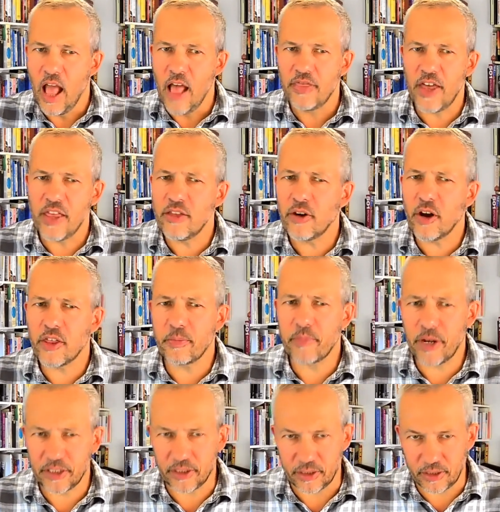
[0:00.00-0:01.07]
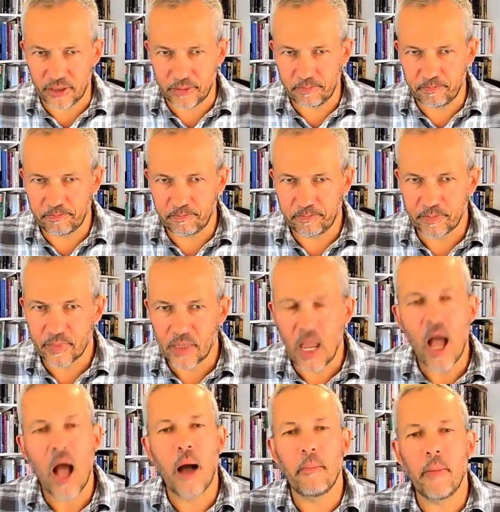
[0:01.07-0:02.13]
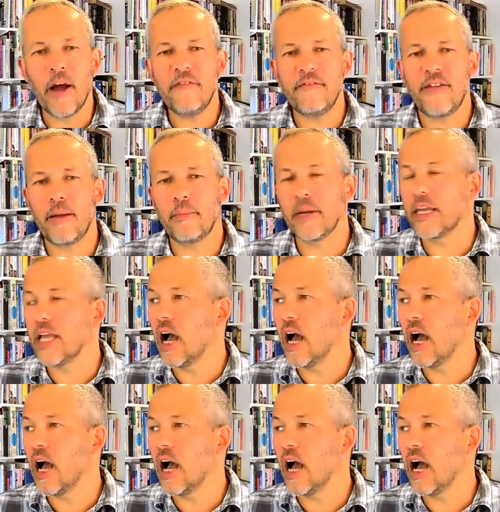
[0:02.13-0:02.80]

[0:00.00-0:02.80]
Then there are the presents. My family